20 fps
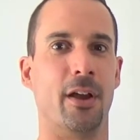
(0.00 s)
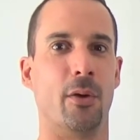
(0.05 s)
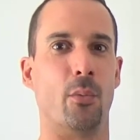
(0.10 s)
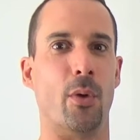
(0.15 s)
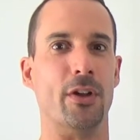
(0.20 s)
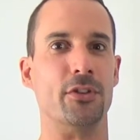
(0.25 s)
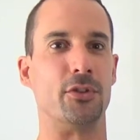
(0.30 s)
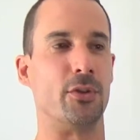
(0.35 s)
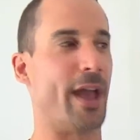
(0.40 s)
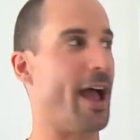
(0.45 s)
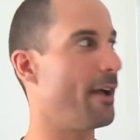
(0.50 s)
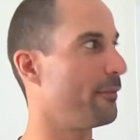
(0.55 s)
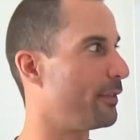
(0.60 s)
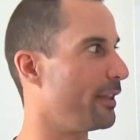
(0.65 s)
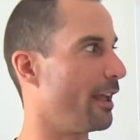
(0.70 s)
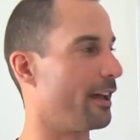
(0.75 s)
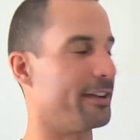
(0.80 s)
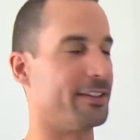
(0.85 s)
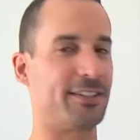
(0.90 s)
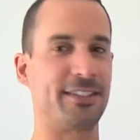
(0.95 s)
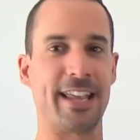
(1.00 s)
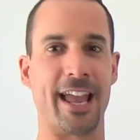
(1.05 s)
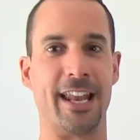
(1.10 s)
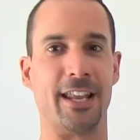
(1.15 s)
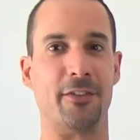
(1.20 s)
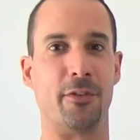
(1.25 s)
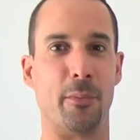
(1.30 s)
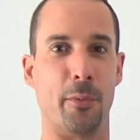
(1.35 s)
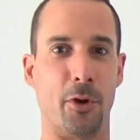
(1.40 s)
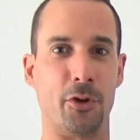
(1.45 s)
Once you have the
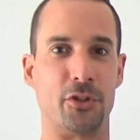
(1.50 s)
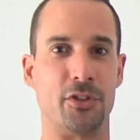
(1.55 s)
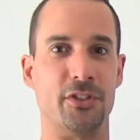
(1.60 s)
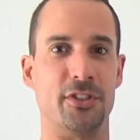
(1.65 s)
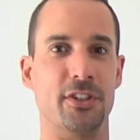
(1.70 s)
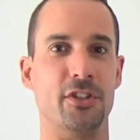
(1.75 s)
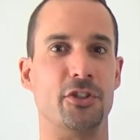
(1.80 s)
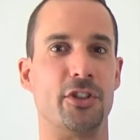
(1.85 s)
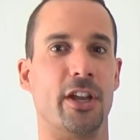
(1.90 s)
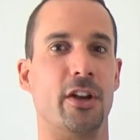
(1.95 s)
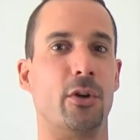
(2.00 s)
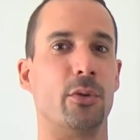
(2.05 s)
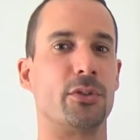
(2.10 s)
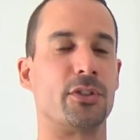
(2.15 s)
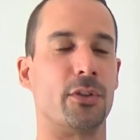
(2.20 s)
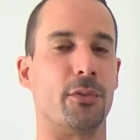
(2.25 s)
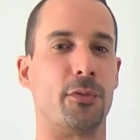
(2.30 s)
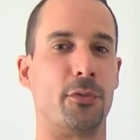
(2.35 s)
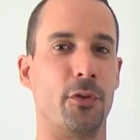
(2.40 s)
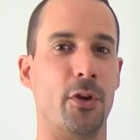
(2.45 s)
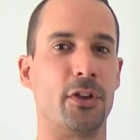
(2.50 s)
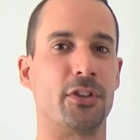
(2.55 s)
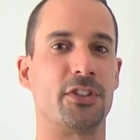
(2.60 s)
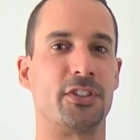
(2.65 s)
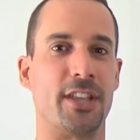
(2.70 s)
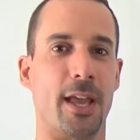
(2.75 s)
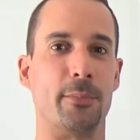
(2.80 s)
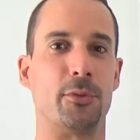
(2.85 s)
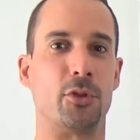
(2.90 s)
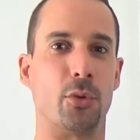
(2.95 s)
understanding of emotions in general, it's the first
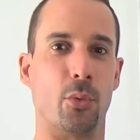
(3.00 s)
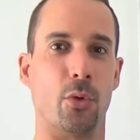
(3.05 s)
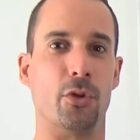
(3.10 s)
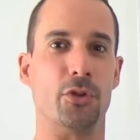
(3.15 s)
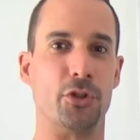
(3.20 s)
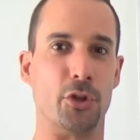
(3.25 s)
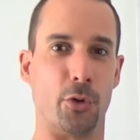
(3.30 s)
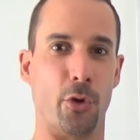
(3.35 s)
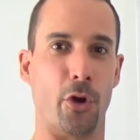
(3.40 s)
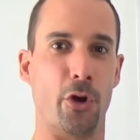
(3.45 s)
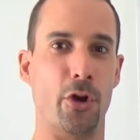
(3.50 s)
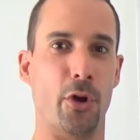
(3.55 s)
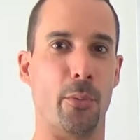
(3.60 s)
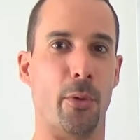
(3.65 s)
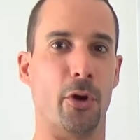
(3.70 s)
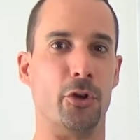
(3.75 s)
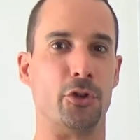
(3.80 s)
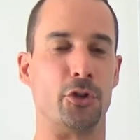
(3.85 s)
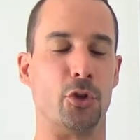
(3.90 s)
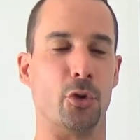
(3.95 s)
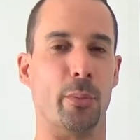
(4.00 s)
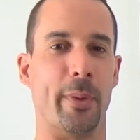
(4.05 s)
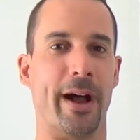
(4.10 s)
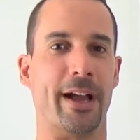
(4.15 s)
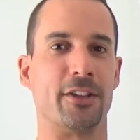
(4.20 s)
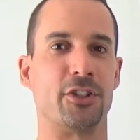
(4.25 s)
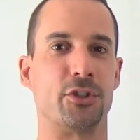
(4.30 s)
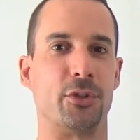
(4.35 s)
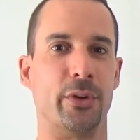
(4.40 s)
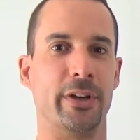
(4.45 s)
step towards your own emotional
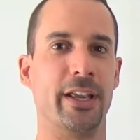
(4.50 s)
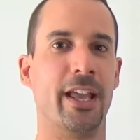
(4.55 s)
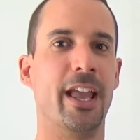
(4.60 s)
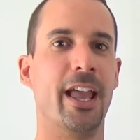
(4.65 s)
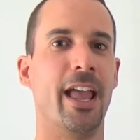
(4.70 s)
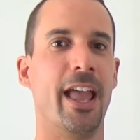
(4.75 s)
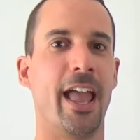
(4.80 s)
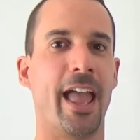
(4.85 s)
mastery.